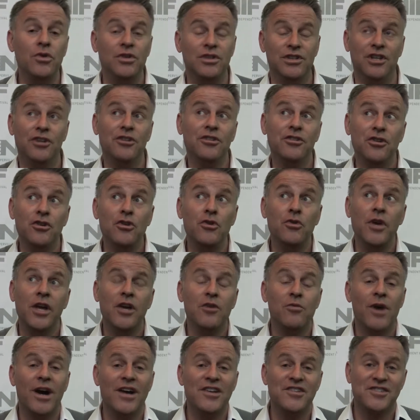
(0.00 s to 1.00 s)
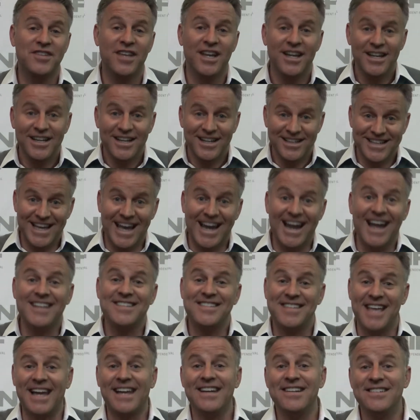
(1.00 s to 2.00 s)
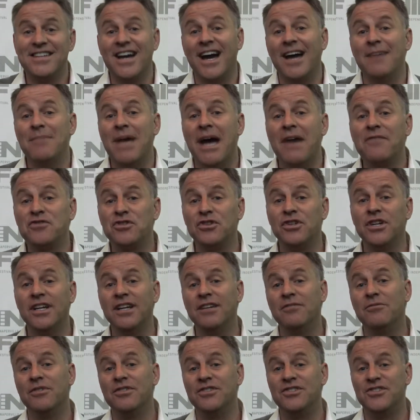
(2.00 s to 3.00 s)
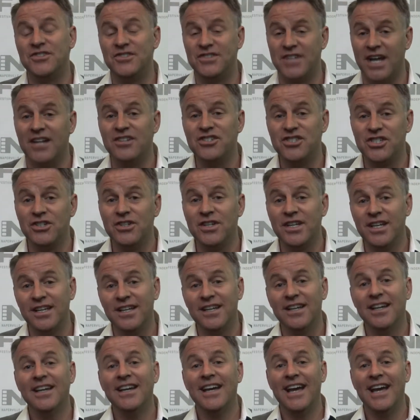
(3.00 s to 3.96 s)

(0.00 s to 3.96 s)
learn who he was yet a second time after he was done shooting